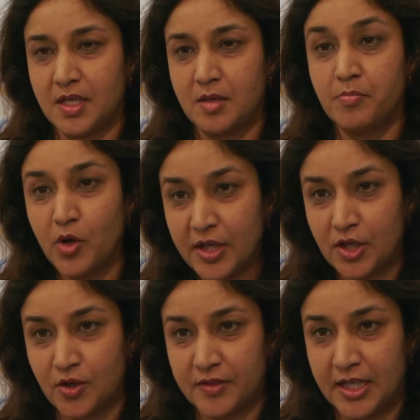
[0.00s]

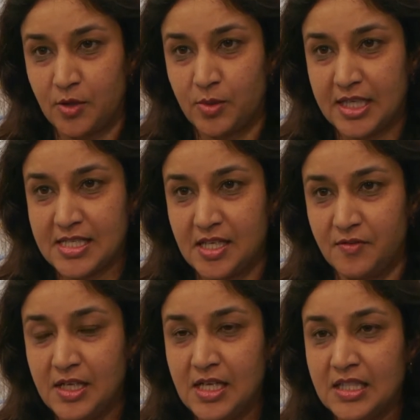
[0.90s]
component of the network itself,
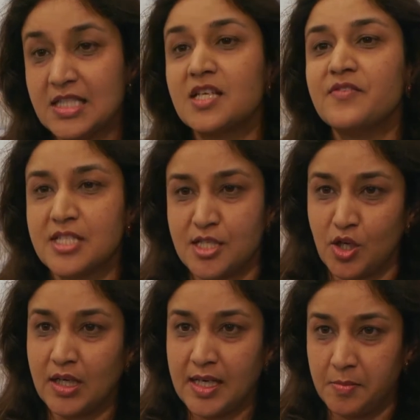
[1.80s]
the service does
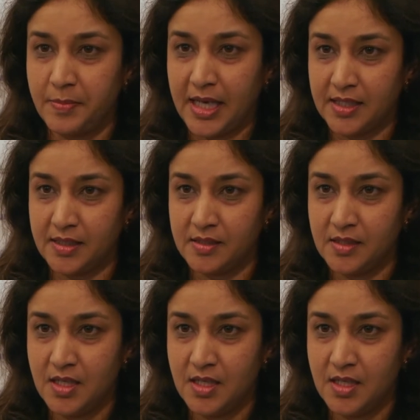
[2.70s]
not get impacted.